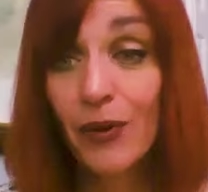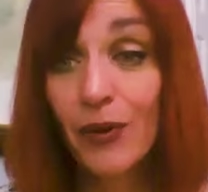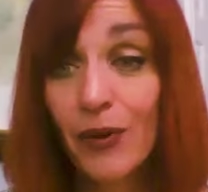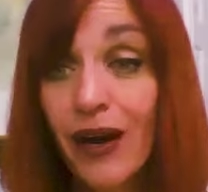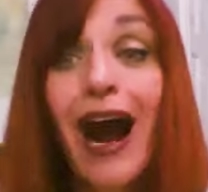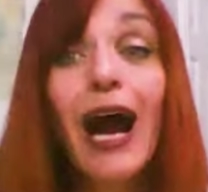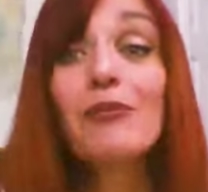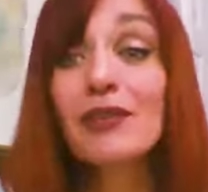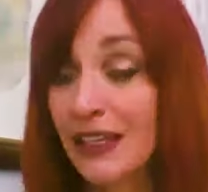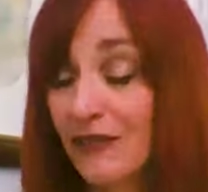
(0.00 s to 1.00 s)
I
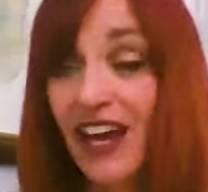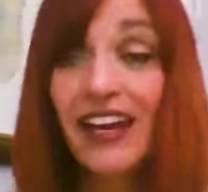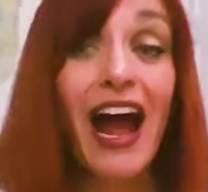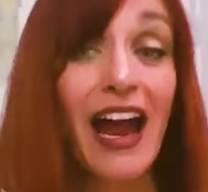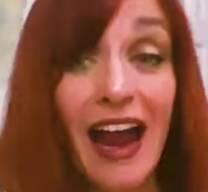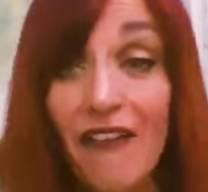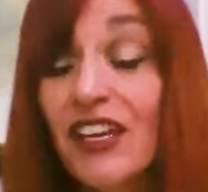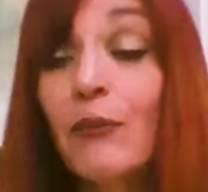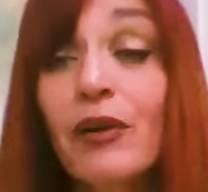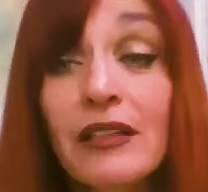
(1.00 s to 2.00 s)
believe that I have the
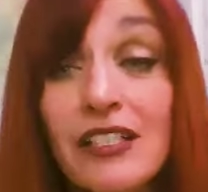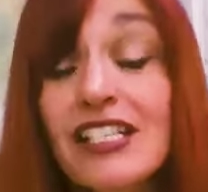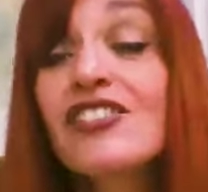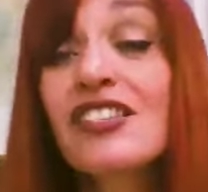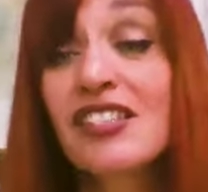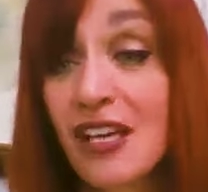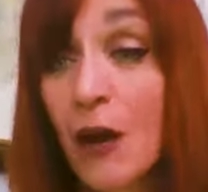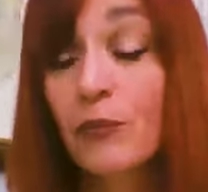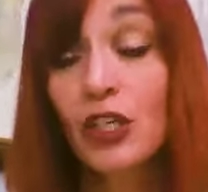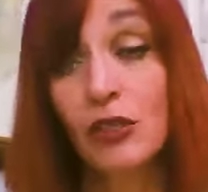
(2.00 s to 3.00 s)
ability to stop
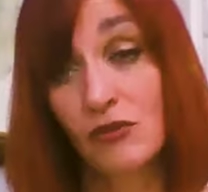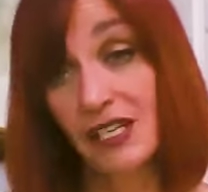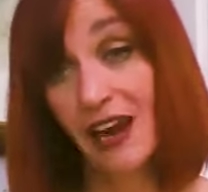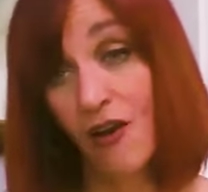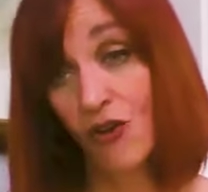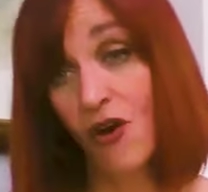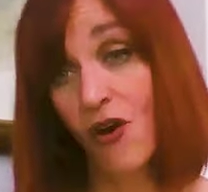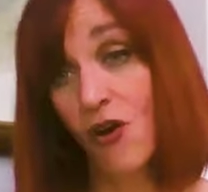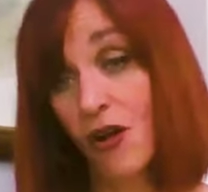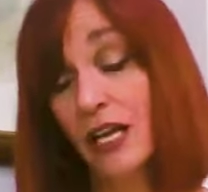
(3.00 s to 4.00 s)
using
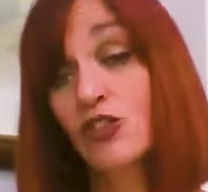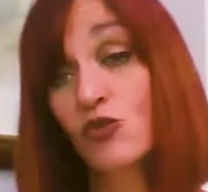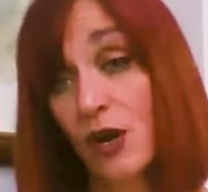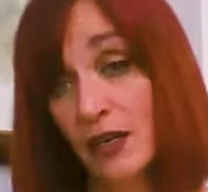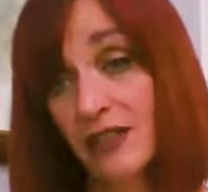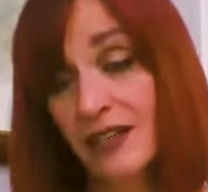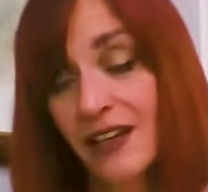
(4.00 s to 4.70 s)
alcohol and drugs.